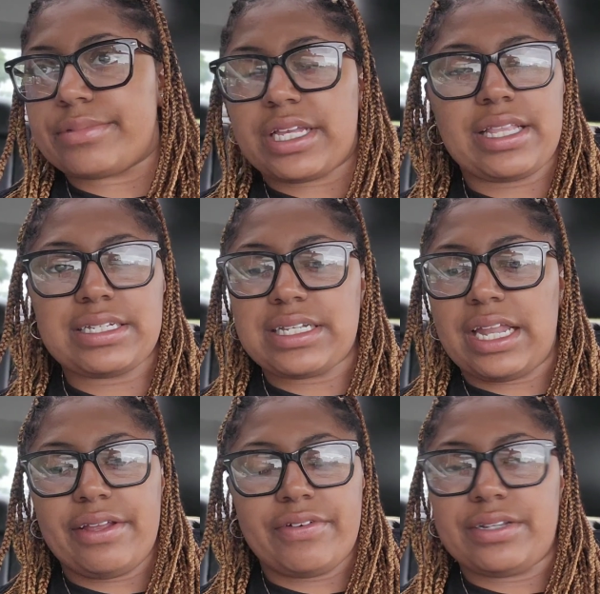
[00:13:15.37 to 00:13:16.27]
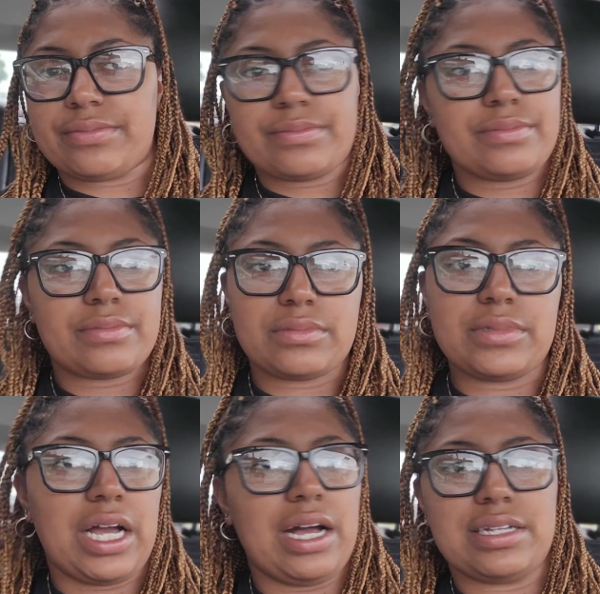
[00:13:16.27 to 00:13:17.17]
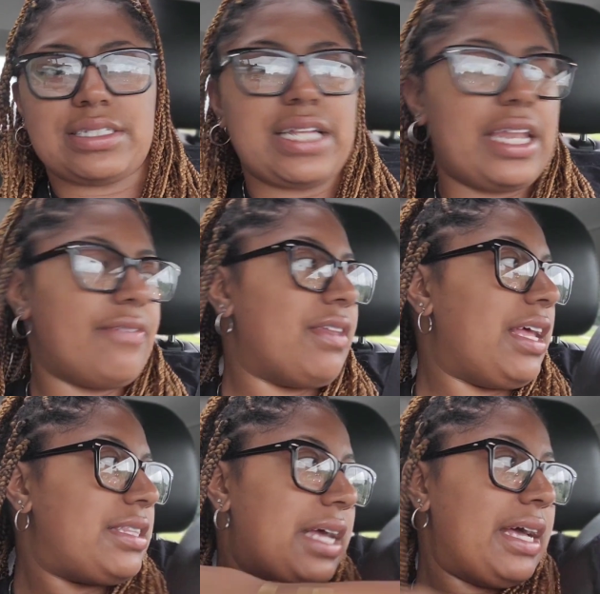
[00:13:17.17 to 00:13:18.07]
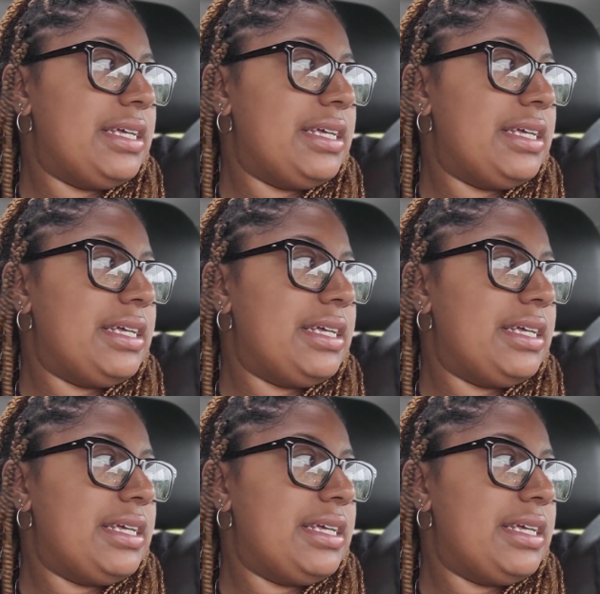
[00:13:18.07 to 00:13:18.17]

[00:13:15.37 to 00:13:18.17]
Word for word: Like, that's not even, nah, it's not even like that.